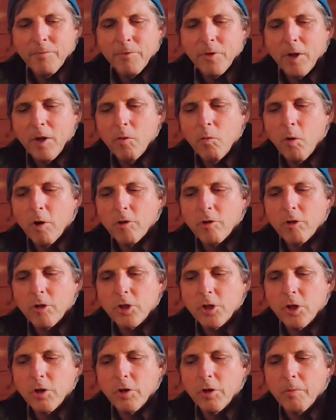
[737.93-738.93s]
He wants to
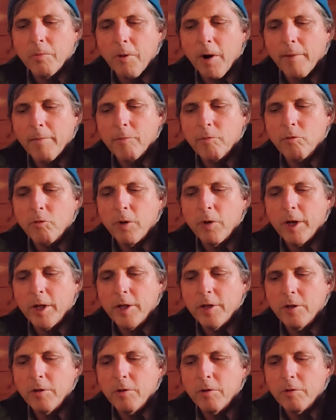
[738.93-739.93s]
show you. Proverbs
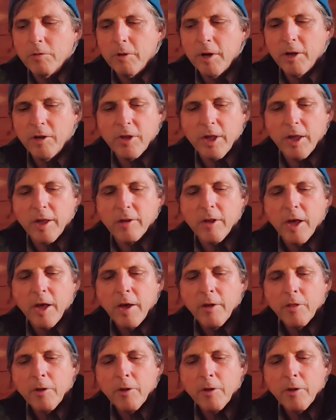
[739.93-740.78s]
22, 3 says,